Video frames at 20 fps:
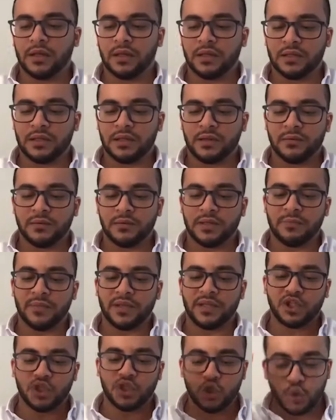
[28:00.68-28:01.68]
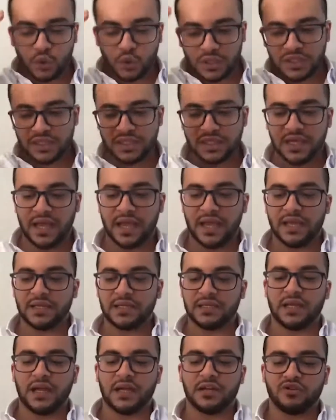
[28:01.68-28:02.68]
the maturity
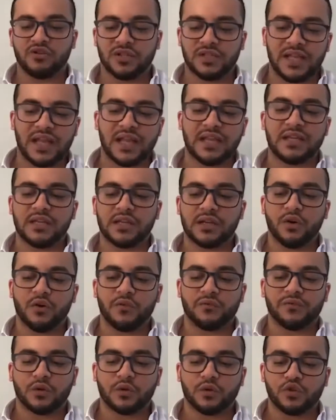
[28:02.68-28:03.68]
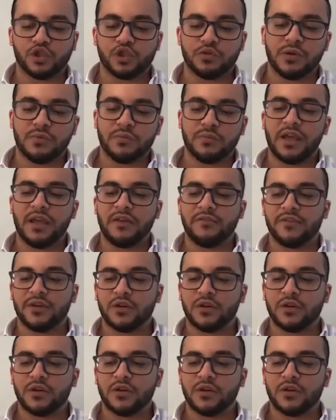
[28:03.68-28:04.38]
and understanding of the consumer behavior